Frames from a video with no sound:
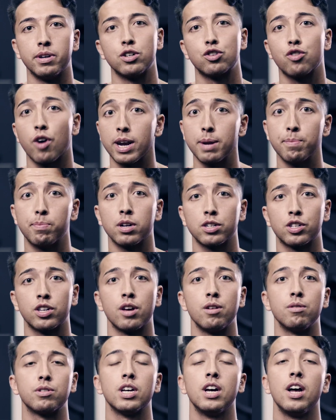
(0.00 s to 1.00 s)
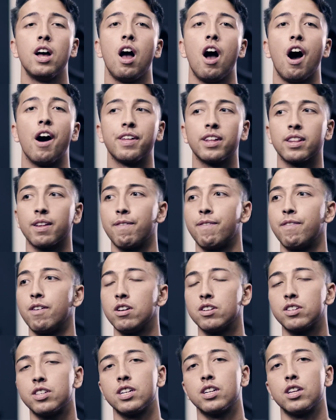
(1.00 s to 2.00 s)
and training plateaus, I think the
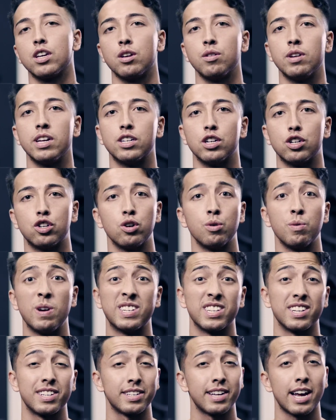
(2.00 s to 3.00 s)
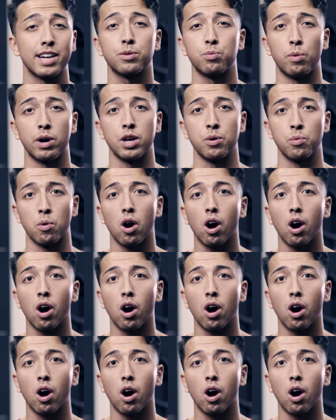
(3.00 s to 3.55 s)
first thing that you need to do is assess where you